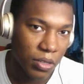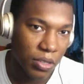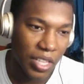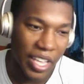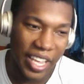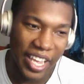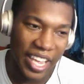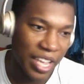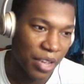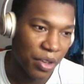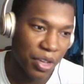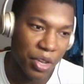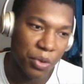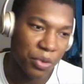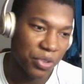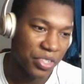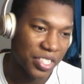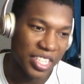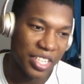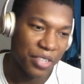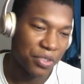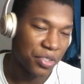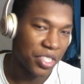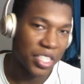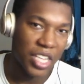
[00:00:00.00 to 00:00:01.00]
Like it
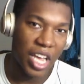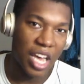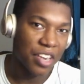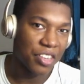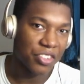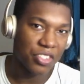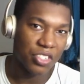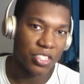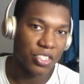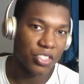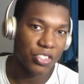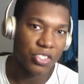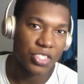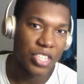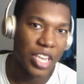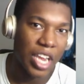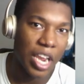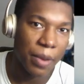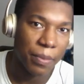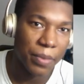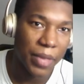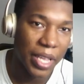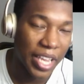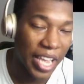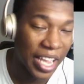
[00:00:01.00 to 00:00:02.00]
was honestly a shame.